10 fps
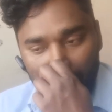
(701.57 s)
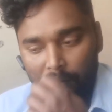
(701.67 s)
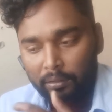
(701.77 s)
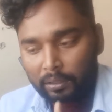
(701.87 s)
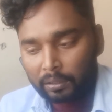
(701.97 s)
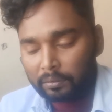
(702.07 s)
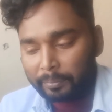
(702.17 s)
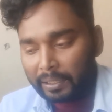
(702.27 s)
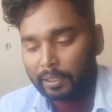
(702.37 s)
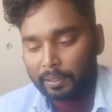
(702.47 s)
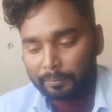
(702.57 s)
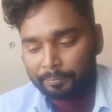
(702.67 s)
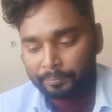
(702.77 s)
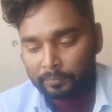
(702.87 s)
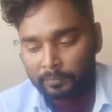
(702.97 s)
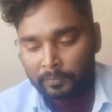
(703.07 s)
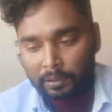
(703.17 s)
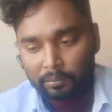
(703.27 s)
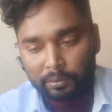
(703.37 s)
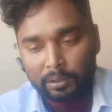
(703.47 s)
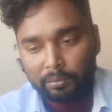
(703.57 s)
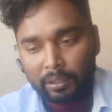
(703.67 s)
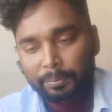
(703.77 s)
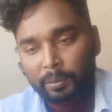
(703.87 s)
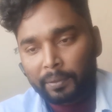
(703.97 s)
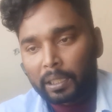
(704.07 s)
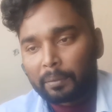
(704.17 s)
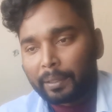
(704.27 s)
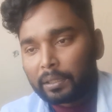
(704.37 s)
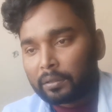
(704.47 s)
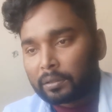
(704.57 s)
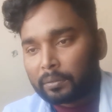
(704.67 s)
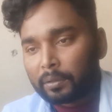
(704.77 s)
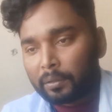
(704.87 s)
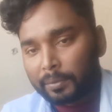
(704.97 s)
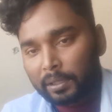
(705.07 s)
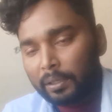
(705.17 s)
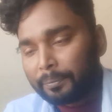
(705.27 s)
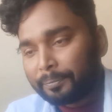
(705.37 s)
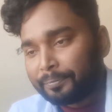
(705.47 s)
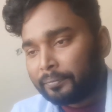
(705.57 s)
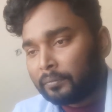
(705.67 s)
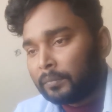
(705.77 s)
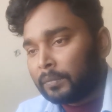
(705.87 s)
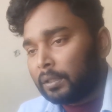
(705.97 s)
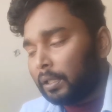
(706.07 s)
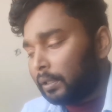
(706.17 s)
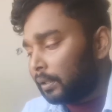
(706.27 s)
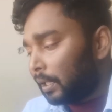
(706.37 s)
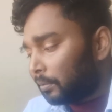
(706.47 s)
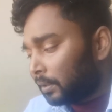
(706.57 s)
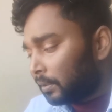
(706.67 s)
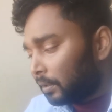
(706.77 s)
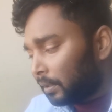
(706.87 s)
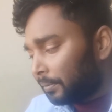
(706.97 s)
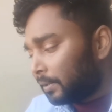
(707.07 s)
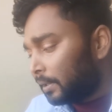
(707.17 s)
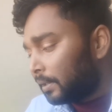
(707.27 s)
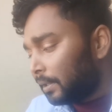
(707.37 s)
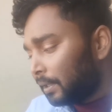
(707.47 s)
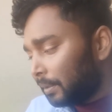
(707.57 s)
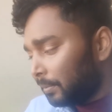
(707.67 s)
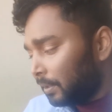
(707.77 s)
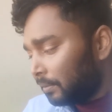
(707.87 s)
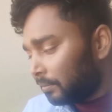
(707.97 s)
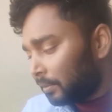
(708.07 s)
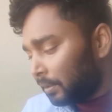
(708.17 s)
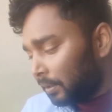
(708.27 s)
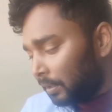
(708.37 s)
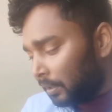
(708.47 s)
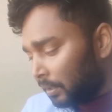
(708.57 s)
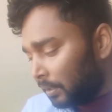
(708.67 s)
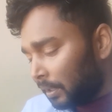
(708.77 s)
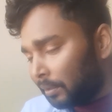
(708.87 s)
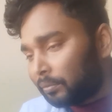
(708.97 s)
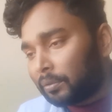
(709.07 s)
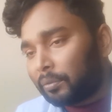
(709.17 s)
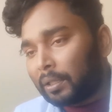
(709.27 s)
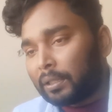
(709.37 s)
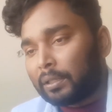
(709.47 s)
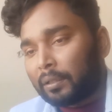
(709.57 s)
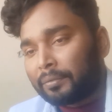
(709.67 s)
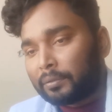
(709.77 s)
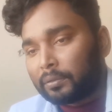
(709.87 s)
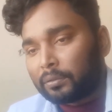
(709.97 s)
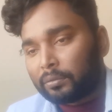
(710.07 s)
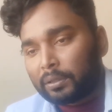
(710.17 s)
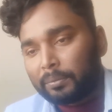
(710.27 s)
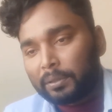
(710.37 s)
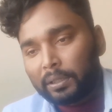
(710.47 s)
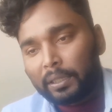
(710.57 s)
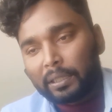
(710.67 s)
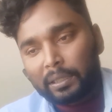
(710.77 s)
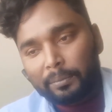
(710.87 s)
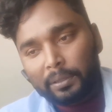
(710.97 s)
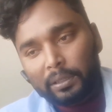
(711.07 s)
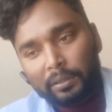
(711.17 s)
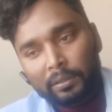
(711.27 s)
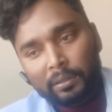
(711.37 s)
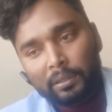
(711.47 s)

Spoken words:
in other media which was provided by the customer obviously, and that was not of 16 TB. That one is of 2 TB, 8 TB,